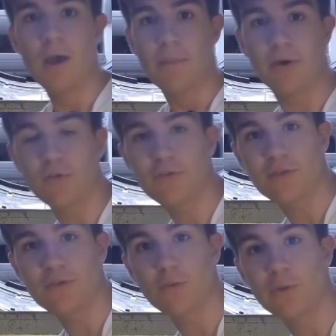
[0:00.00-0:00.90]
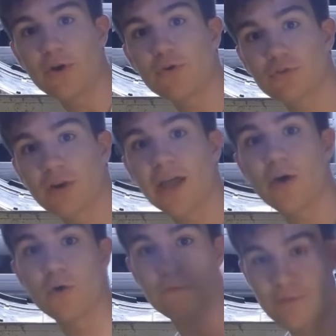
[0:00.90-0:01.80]
Because of this, we don't rely
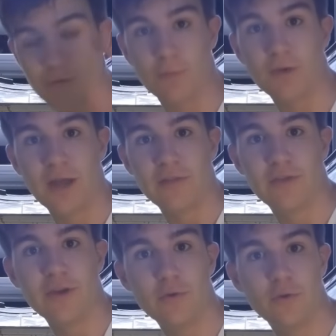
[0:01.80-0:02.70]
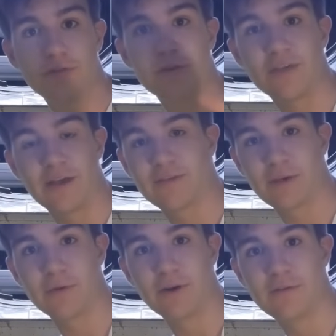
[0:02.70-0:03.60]
on visible light in order to detect
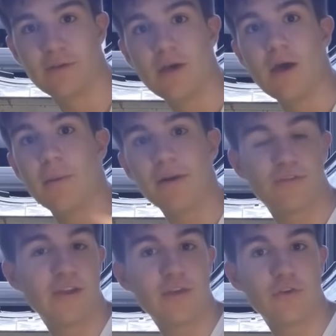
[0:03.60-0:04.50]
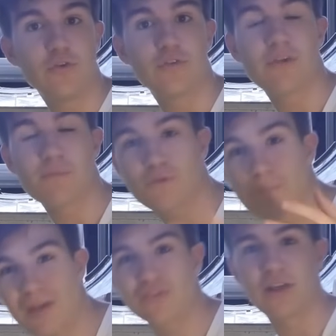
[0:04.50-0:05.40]
submarines, but instead use some
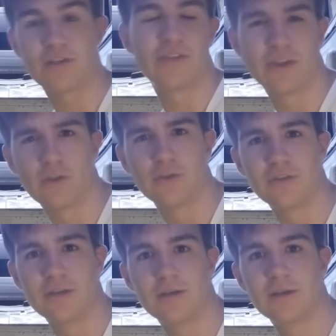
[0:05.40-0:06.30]
specialised technology.